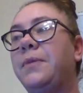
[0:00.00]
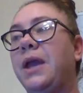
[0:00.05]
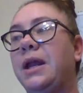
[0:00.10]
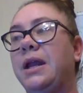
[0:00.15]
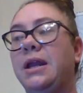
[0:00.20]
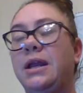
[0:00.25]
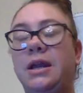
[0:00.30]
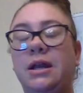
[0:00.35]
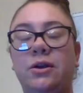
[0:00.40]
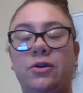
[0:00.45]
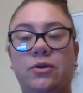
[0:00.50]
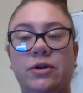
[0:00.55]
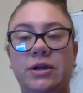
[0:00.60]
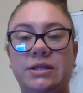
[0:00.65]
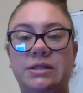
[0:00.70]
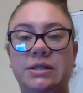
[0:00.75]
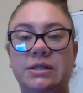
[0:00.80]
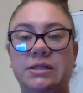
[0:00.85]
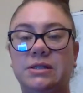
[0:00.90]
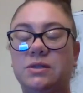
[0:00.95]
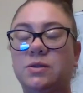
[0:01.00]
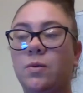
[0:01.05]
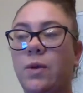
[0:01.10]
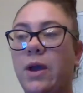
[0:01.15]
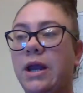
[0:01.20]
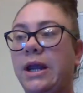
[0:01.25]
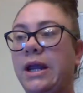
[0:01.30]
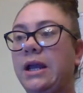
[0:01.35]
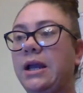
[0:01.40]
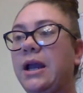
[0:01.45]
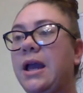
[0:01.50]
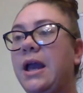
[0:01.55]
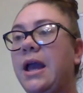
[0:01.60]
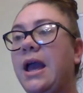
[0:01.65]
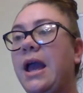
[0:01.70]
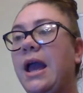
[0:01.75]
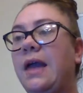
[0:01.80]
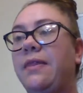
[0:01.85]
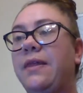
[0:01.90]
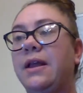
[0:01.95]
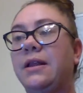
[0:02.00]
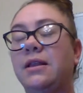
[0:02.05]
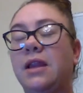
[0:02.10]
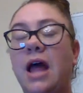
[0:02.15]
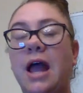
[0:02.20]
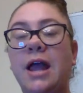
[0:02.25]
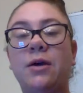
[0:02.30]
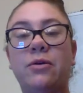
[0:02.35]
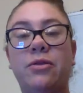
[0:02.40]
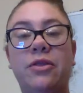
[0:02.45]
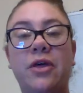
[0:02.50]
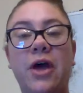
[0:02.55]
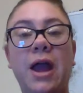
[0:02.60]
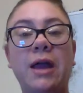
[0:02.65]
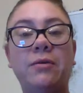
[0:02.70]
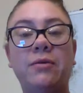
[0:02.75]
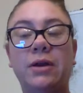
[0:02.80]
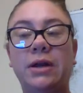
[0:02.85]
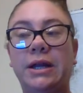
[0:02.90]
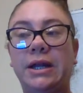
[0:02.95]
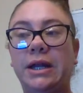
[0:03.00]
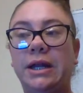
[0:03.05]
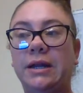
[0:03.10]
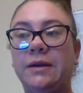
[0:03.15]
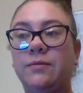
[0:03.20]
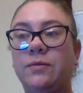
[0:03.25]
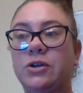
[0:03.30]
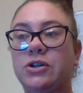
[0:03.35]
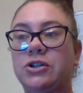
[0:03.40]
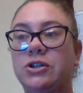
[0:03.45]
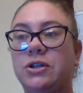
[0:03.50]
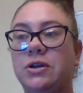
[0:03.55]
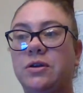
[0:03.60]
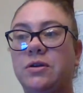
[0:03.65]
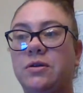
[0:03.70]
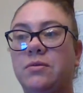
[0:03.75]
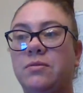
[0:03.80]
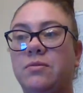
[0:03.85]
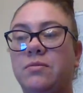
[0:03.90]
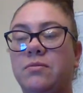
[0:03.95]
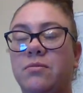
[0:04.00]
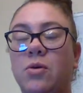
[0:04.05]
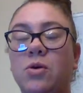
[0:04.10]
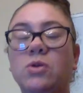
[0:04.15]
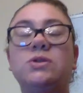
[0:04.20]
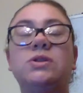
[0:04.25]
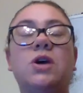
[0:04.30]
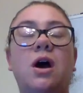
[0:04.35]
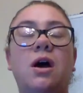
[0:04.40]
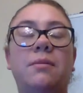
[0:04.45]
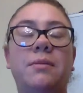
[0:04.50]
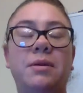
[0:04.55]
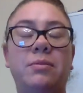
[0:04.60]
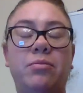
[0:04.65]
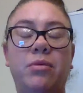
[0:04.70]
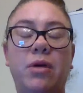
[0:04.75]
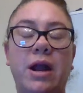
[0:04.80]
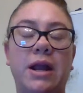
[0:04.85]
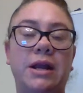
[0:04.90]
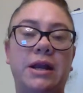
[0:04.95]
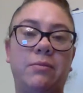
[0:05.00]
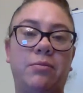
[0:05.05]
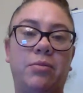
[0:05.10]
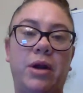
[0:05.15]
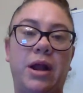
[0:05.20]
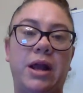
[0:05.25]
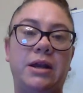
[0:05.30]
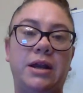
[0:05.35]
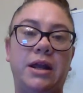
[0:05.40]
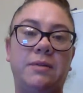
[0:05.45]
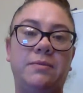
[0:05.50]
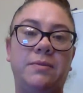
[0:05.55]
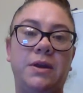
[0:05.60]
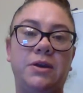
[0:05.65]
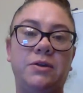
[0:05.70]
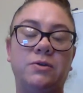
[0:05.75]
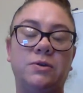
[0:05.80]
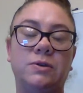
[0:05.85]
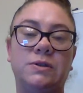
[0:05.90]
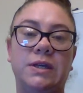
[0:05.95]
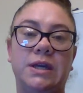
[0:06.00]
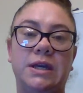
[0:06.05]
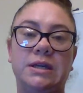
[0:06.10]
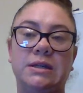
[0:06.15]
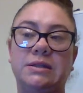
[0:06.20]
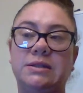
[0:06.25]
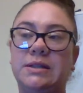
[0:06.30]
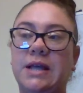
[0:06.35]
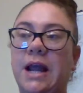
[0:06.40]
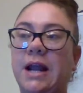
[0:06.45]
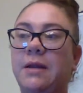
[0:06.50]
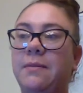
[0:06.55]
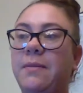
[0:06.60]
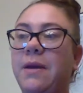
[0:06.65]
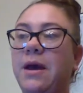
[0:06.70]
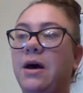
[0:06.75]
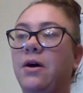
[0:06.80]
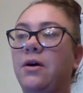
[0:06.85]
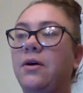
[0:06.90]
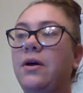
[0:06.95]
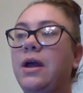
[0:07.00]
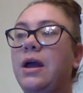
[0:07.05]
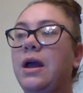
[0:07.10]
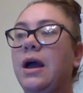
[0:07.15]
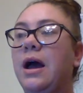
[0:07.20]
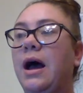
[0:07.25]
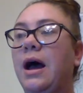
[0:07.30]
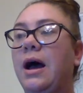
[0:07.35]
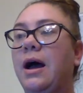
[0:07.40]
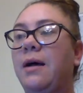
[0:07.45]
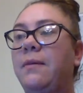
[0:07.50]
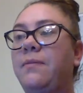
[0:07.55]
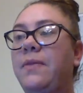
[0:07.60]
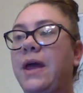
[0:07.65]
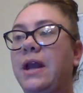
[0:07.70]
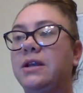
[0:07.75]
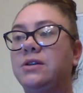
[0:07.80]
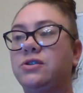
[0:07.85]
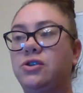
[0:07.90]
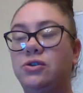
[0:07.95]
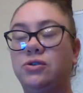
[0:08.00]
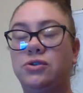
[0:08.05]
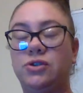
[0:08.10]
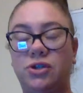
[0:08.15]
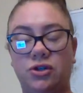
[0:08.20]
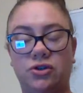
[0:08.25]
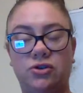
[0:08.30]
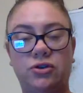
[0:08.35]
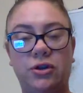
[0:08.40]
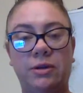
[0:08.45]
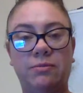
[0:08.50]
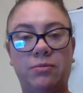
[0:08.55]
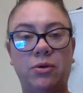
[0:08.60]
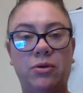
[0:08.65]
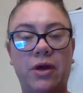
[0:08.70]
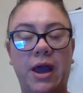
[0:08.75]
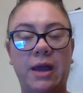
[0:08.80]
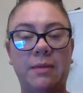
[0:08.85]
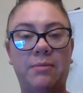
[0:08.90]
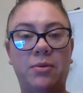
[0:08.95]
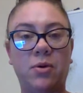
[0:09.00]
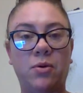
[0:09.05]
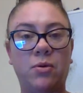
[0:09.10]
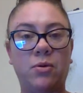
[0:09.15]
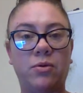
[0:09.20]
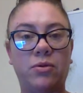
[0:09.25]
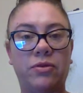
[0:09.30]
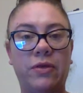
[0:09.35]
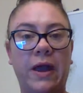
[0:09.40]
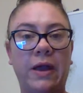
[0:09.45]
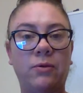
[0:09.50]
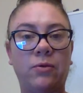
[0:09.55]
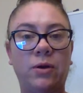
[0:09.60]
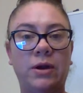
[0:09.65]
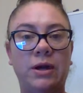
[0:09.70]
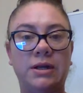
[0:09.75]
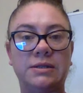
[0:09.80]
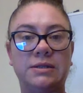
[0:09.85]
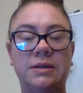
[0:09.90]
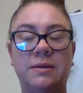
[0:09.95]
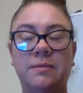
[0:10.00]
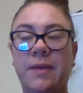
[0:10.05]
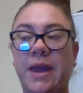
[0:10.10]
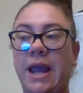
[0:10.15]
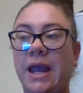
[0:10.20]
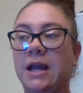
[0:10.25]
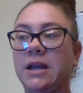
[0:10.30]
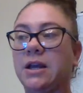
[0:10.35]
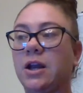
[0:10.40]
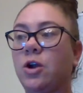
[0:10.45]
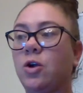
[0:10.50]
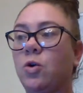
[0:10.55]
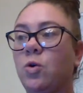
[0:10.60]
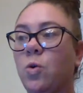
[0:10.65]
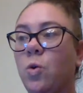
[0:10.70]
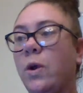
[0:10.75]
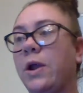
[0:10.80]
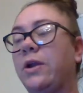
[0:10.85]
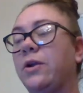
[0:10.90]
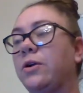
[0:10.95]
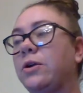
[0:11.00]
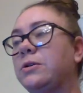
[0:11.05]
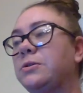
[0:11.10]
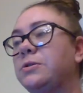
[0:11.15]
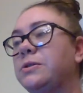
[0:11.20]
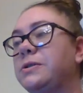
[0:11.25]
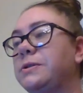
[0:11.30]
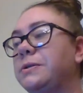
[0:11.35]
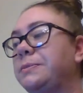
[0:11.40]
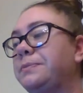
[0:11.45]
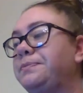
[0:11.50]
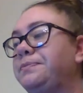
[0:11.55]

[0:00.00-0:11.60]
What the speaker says: an increase in sweating. And then liothyronine, which the most common brand name that you'll see is Cytomel, that is used to treat both hypothyroidism and goiters.